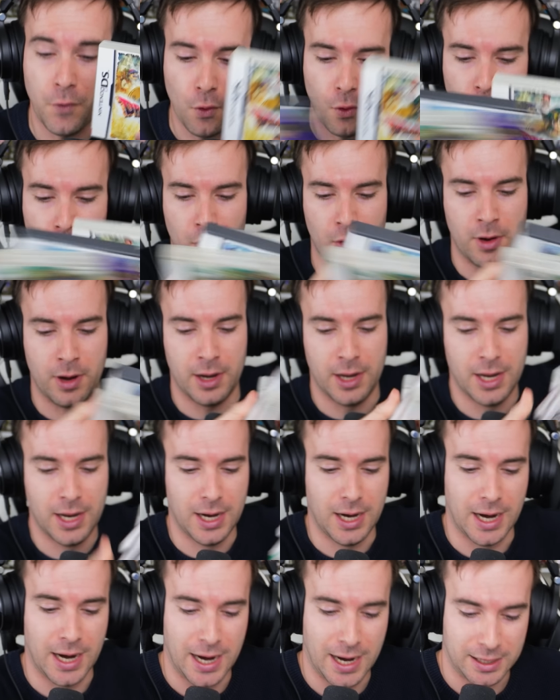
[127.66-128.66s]
IV.
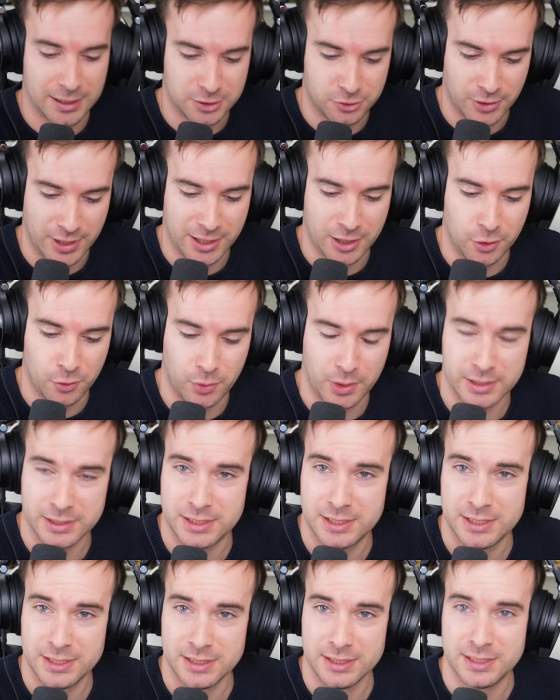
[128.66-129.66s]
And Dragon
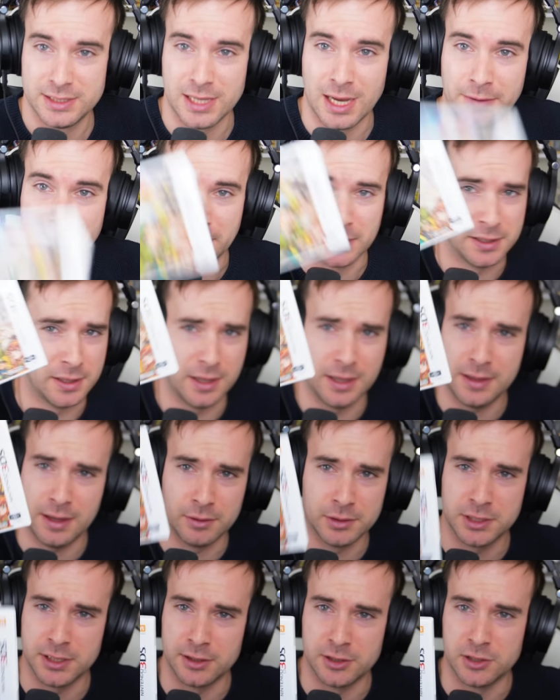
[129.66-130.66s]
Quest VII.
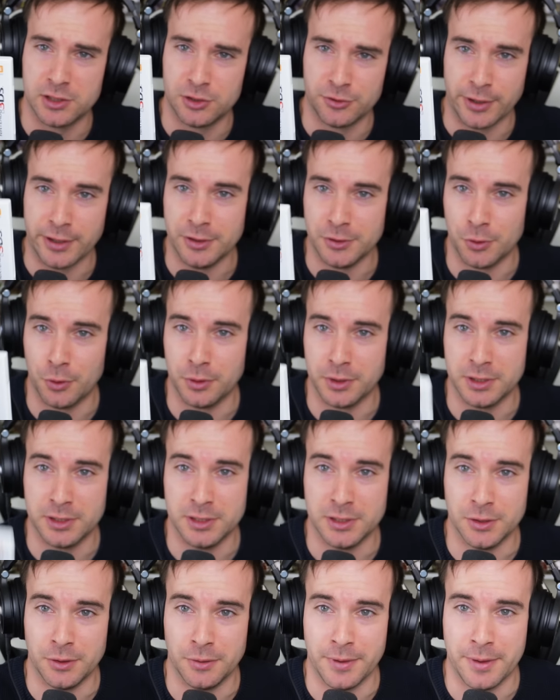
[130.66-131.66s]
That was such a strange order
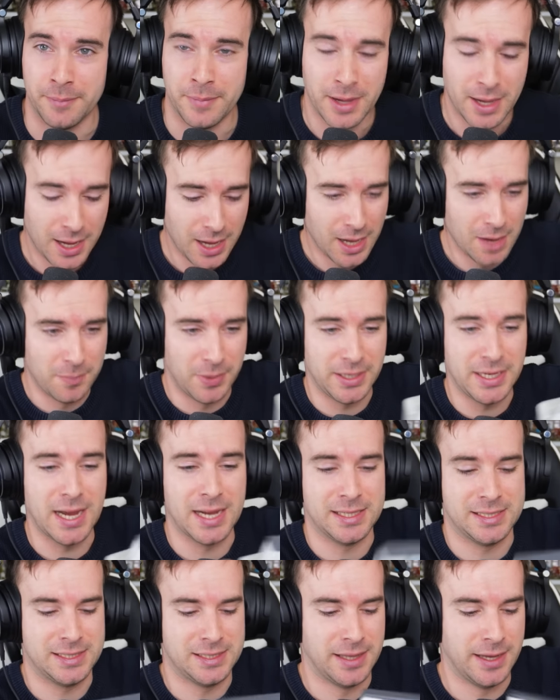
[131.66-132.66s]
to do them. But
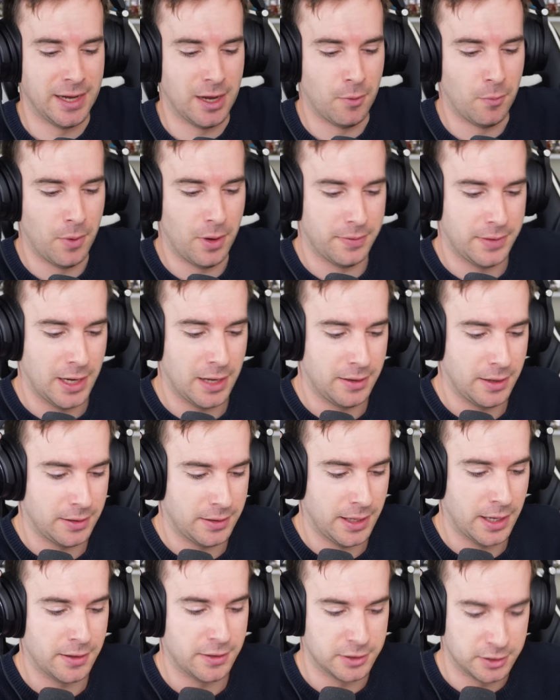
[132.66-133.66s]
yes, they are
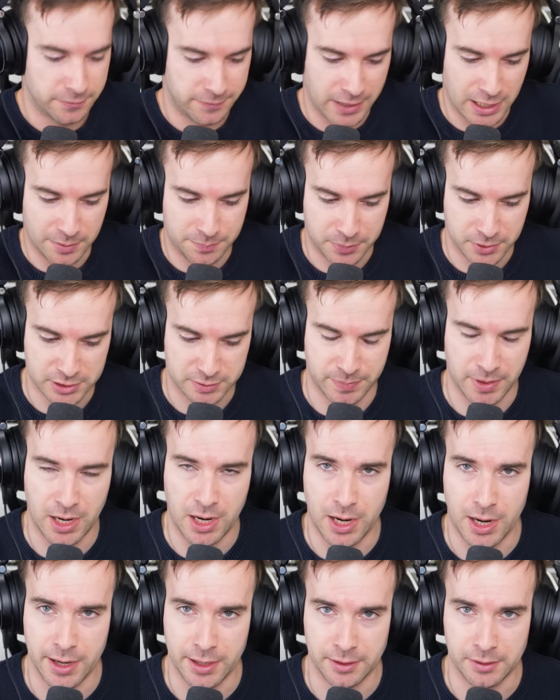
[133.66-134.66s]
the developers
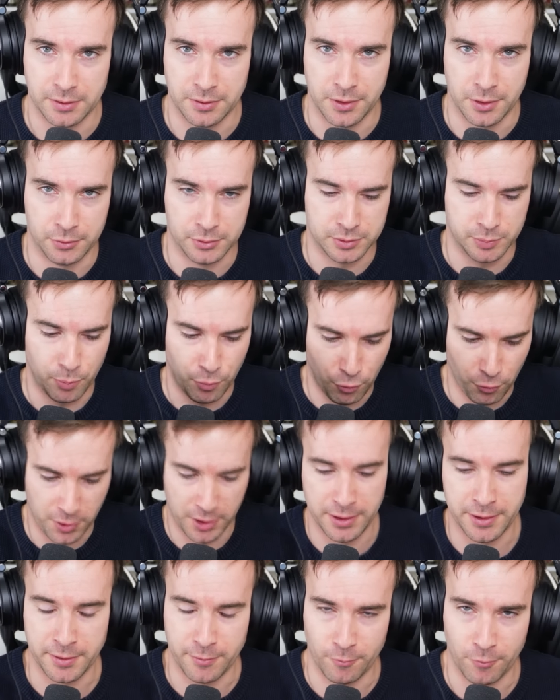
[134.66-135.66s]
behind those
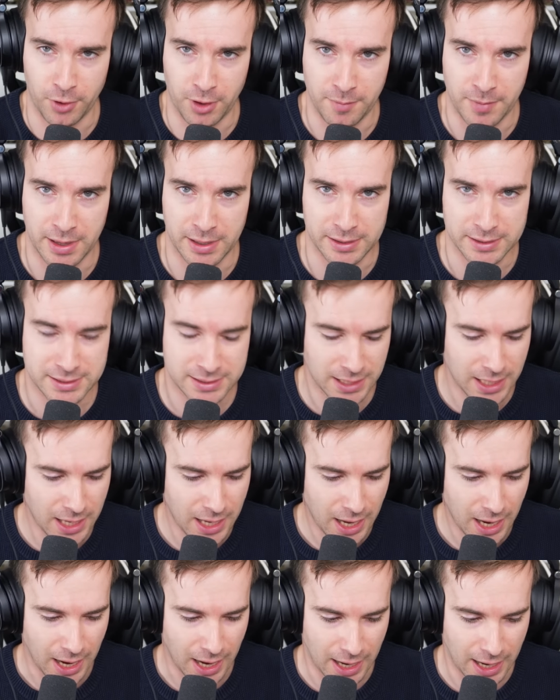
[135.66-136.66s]
brilliant remakes.
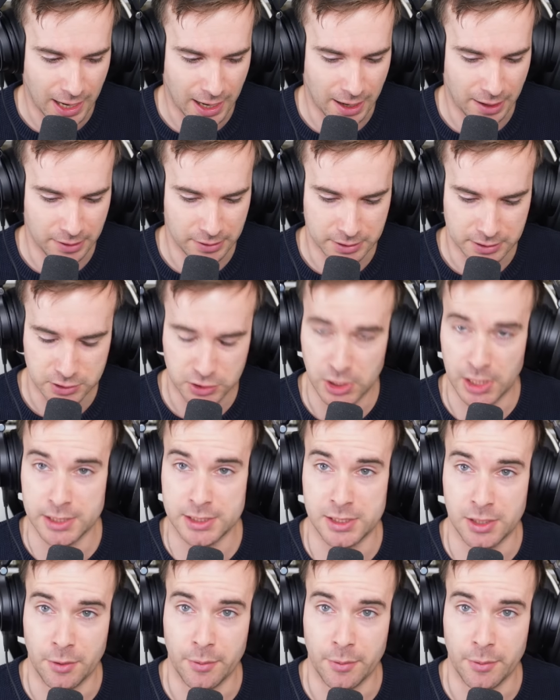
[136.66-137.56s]
And just